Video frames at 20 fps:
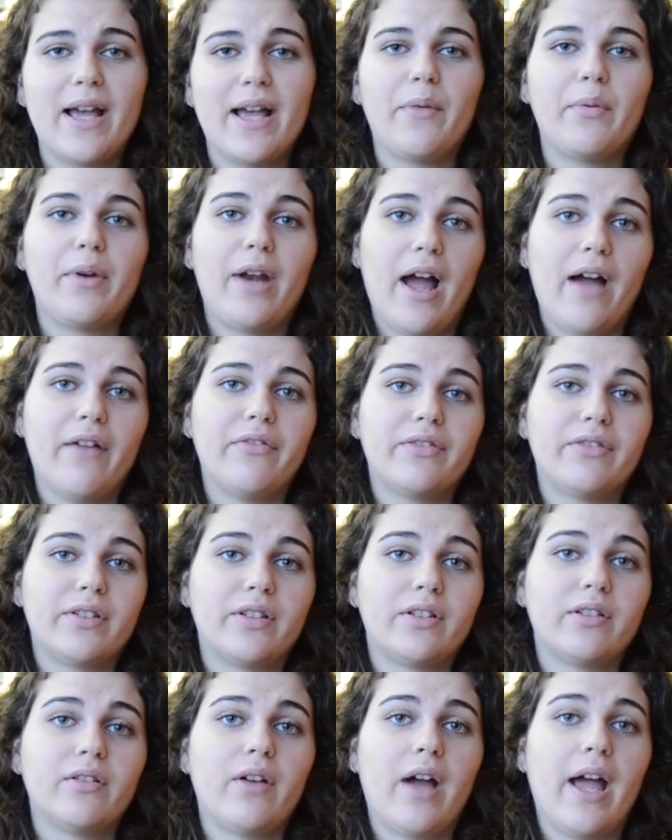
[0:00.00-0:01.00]
I would have
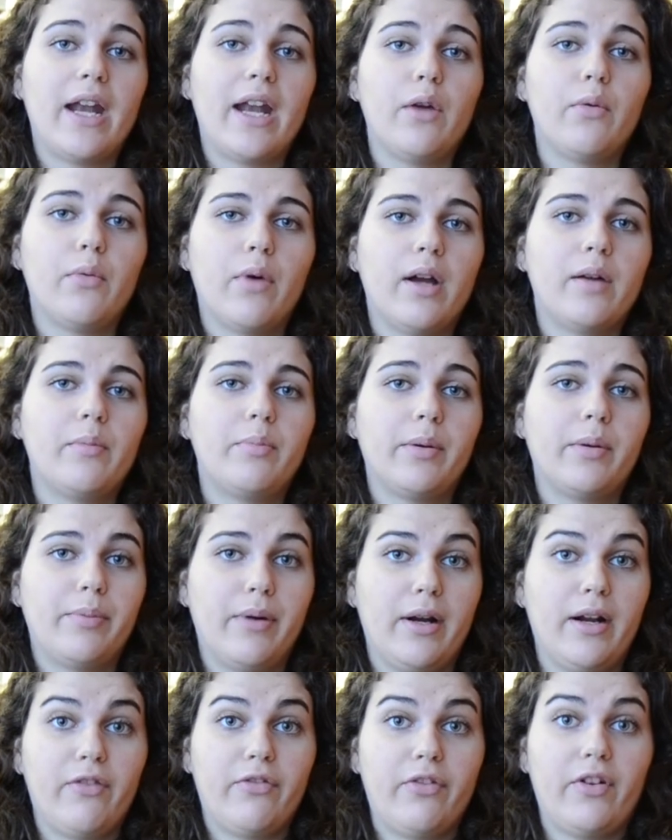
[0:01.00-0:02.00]
to anyone
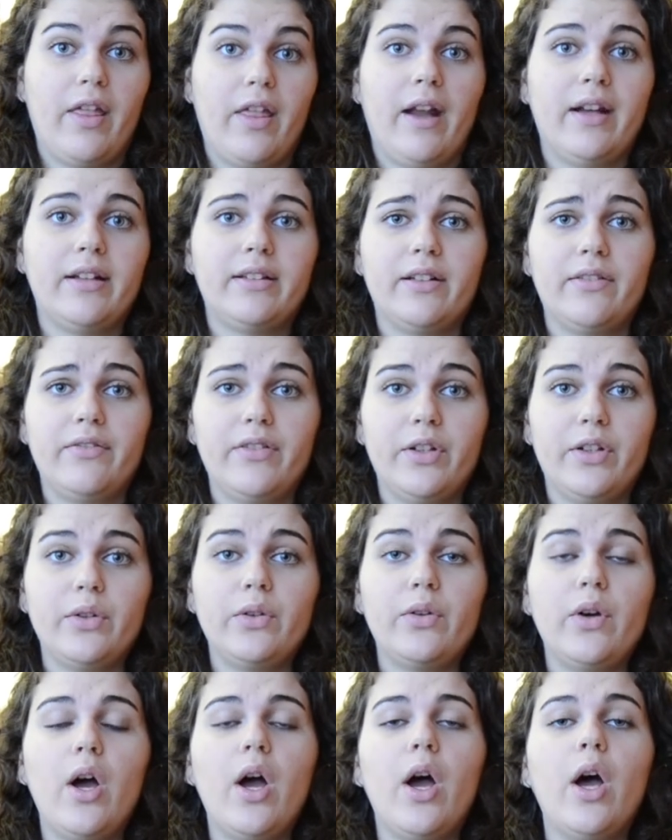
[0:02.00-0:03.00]
preparing for the
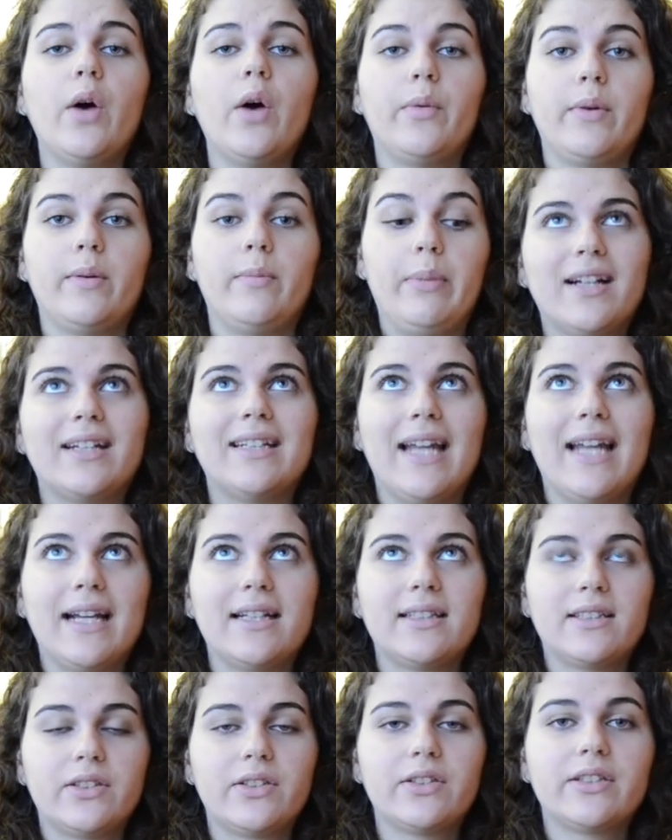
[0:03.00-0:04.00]
interview would be
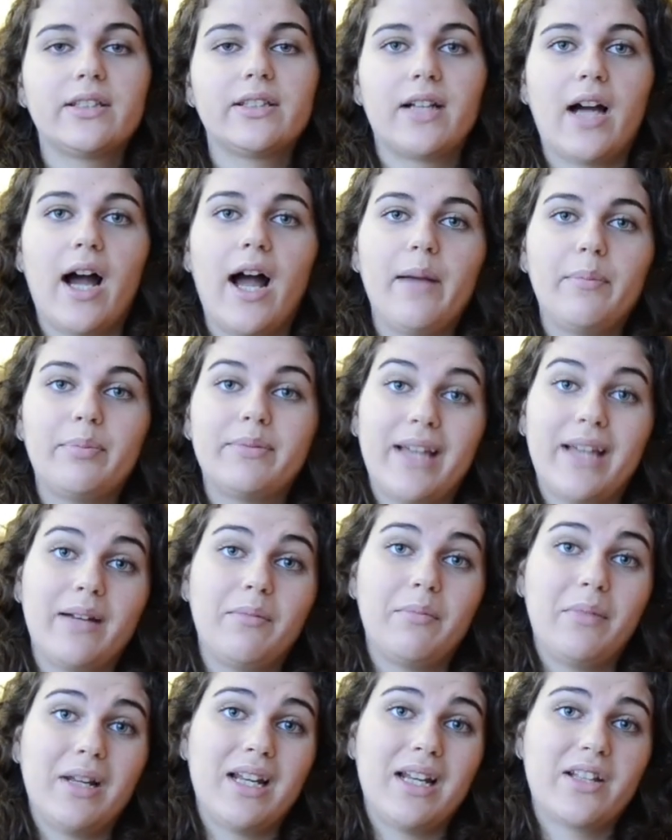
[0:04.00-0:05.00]
connect to Skype
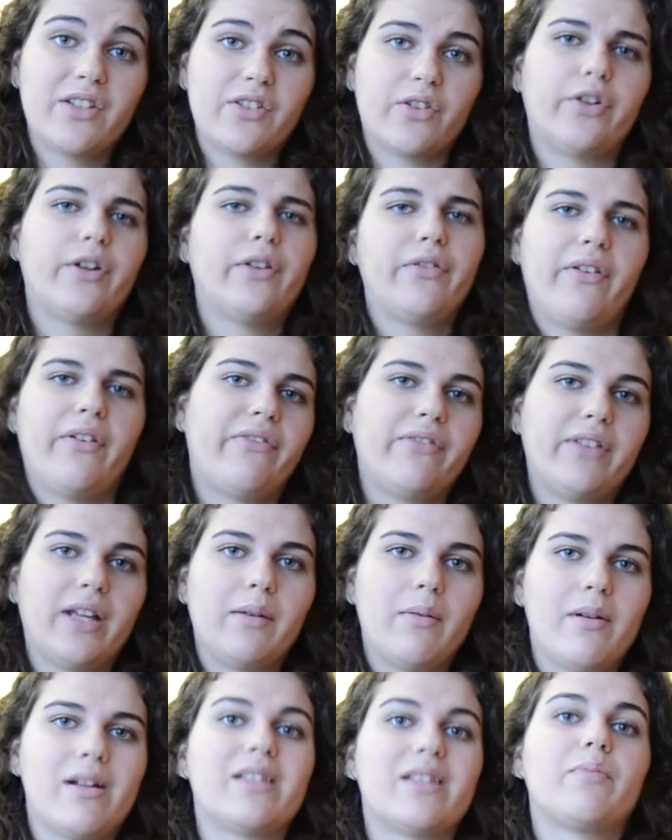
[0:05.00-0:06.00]
10 minutes or 15
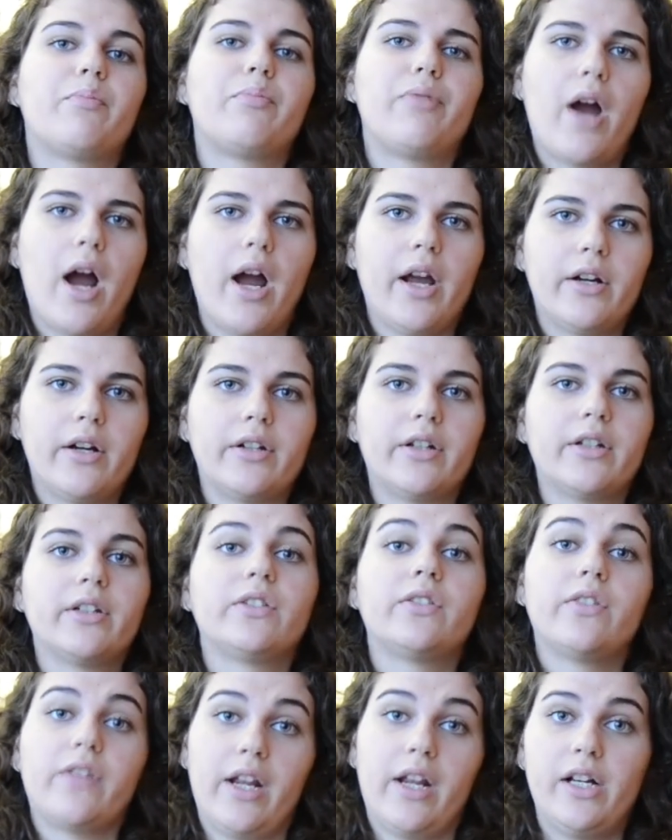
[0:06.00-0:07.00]
minutes prior
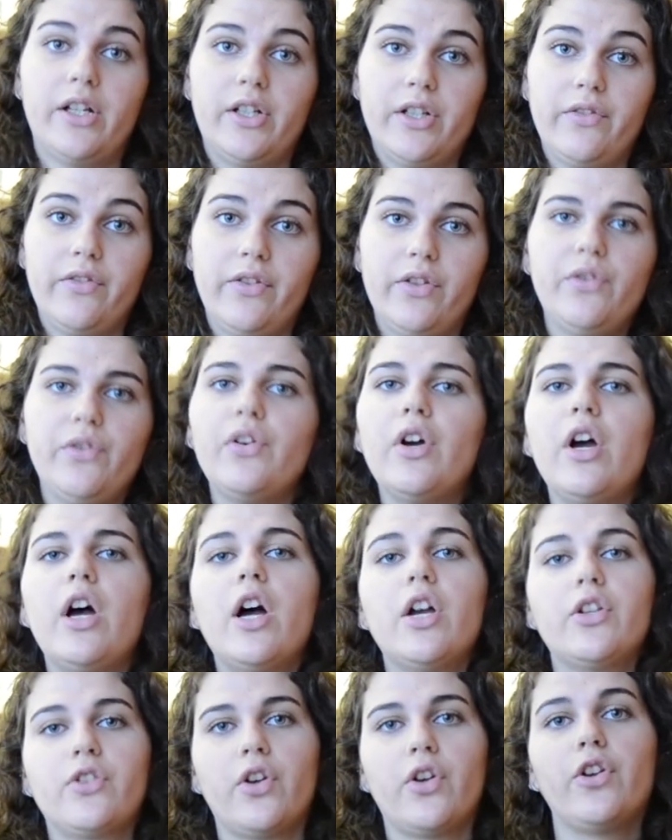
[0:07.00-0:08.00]
to the interview
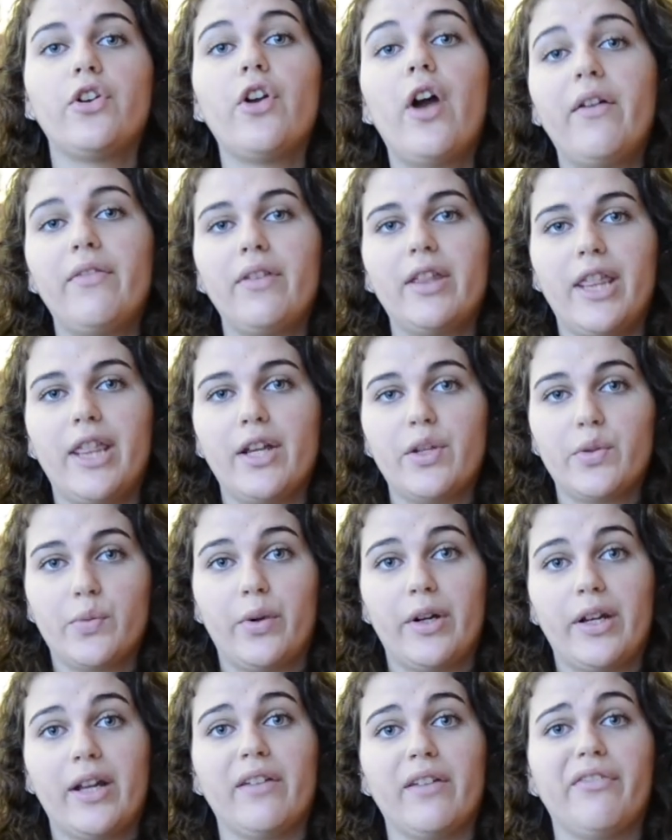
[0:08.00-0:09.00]
so you know everything's
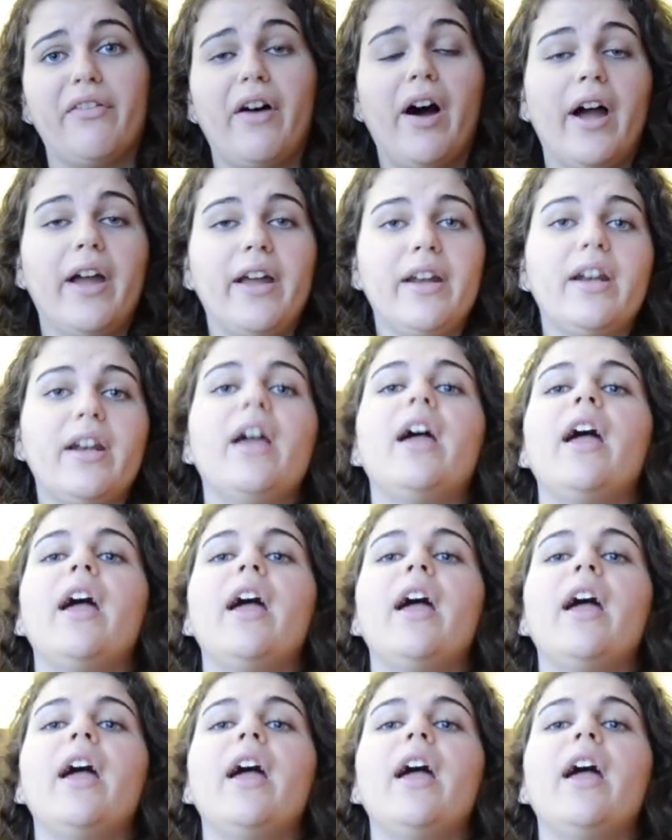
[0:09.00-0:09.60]
working fine.